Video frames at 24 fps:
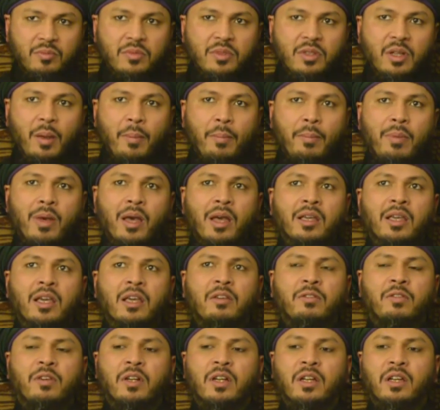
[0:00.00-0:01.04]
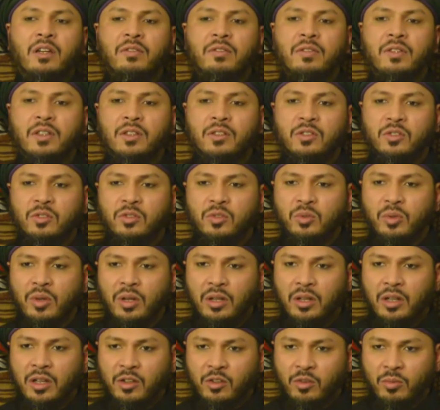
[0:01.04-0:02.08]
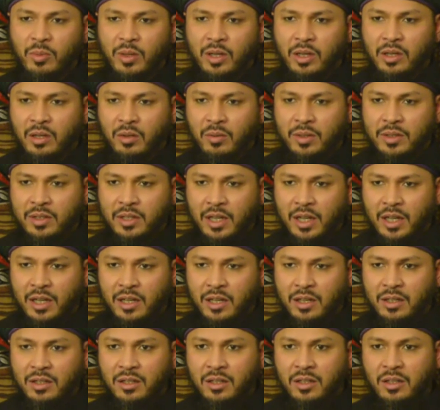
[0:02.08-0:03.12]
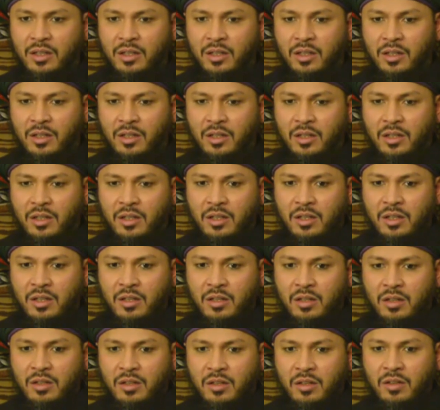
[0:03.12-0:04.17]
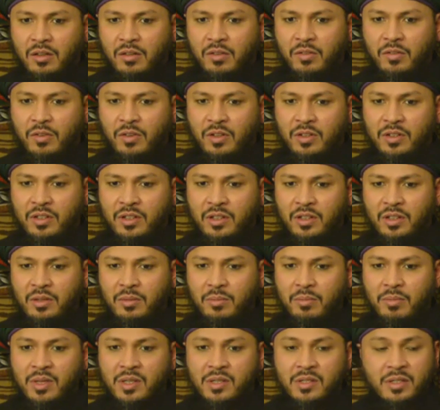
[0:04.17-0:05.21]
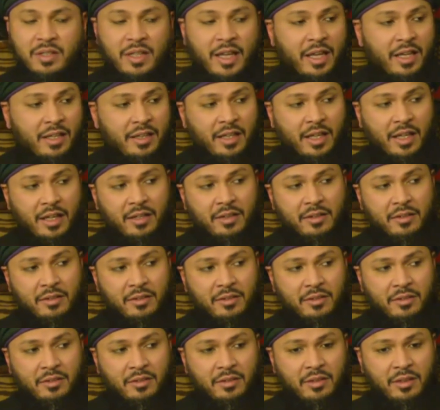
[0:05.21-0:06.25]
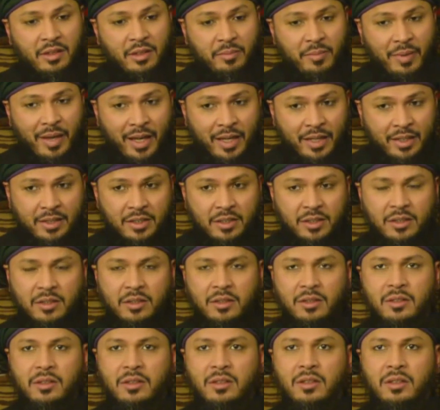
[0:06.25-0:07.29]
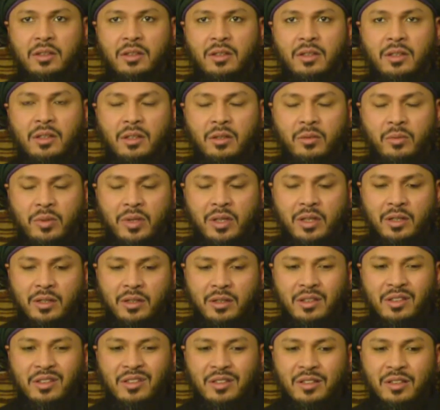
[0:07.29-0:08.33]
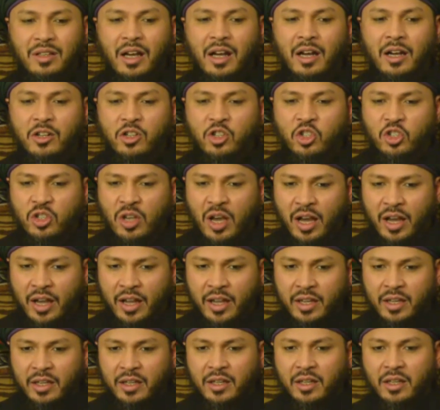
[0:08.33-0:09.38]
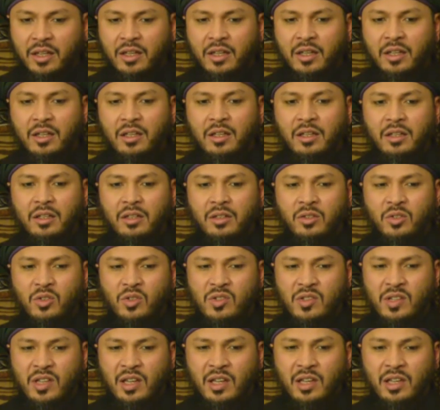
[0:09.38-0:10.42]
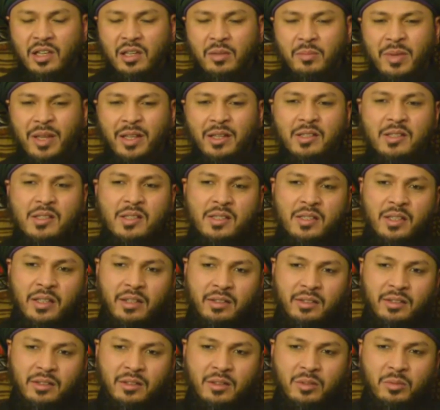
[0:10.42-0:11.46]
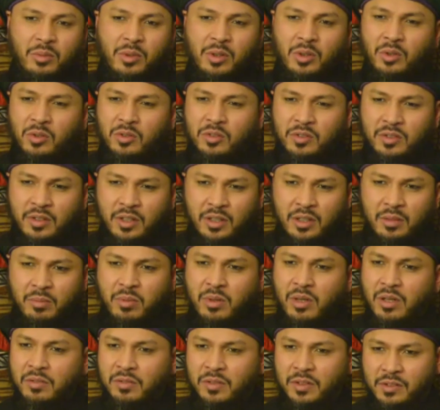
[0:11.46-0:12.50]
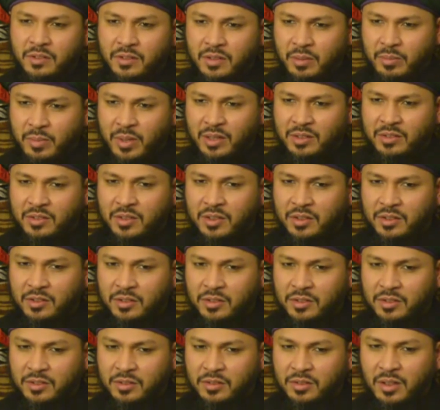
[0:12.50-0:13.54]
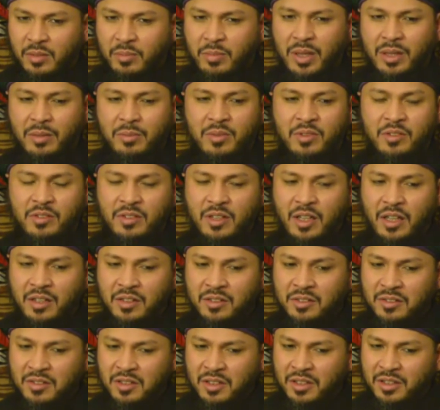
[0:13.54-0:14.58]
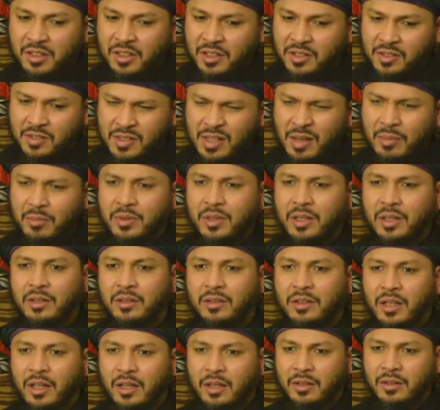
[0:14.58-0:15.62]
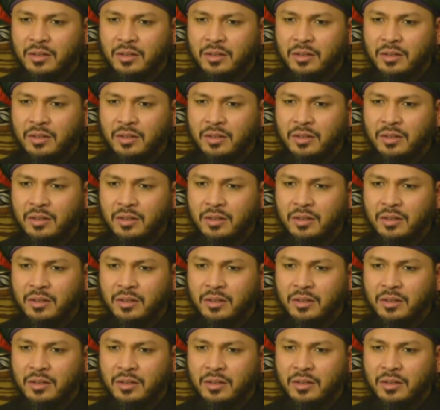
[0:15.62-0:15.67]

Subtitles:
begging forgiveness to Allah subhanahu wa ta'ala for the mistake that he made, we are shy to say he made a sin. We don't say the prophets, they make sins, they make mistakes. He did something there.